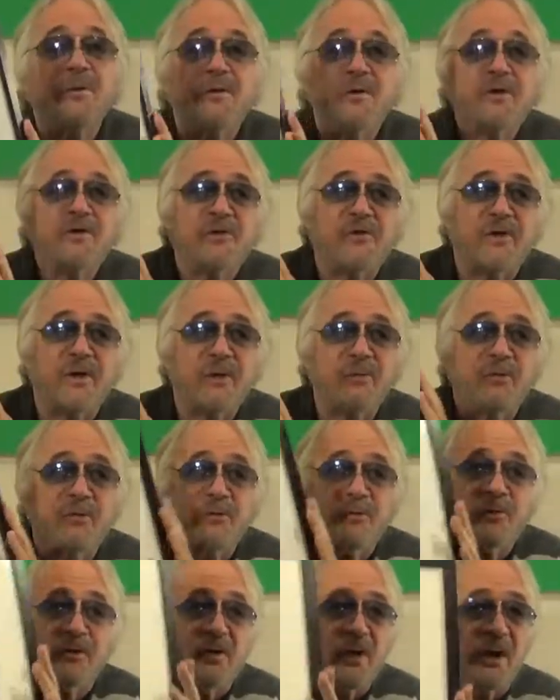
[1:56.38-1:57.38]
but these frames
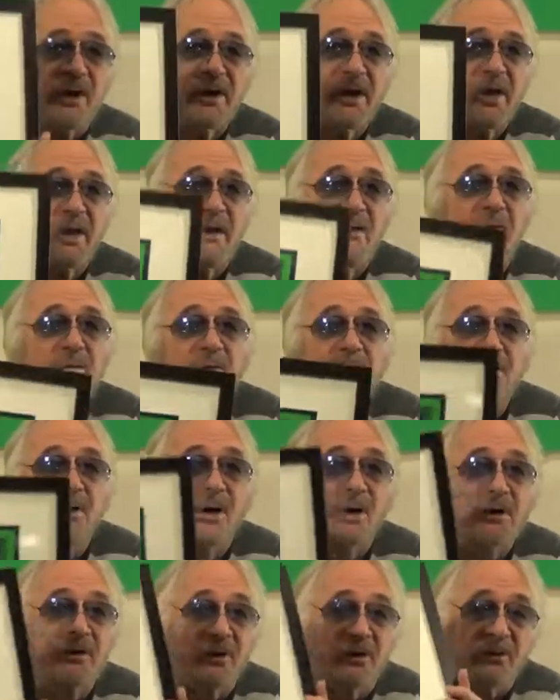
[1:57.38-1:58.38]
are at IKEA
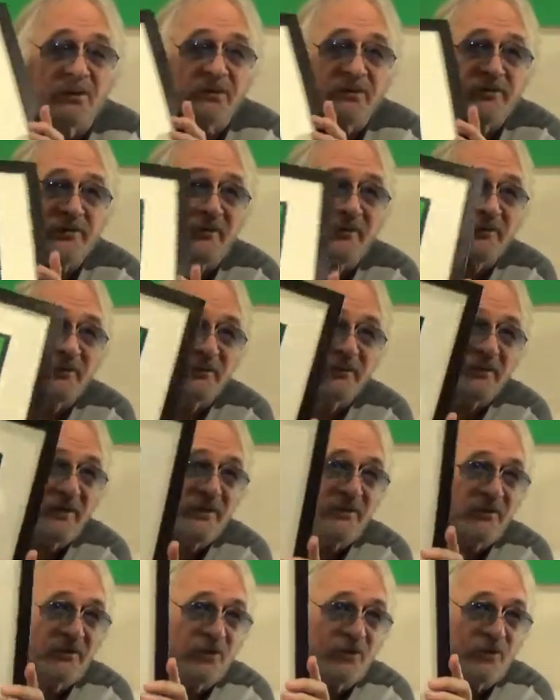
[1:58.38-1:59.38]
$9, and look,
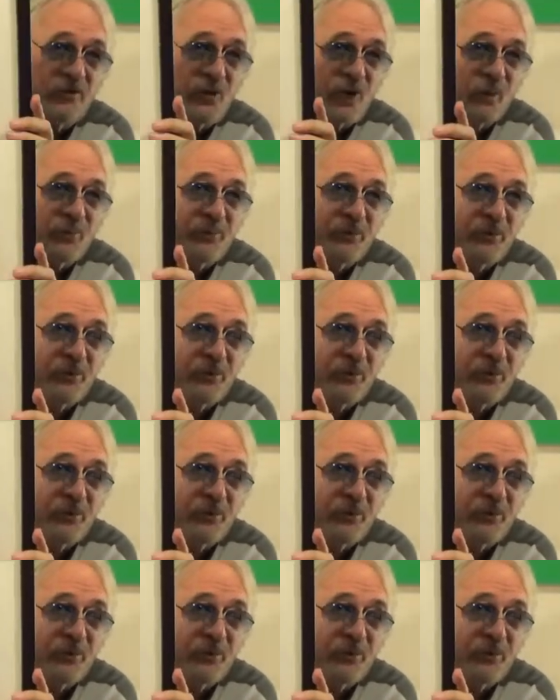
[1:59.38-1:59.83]
they do the job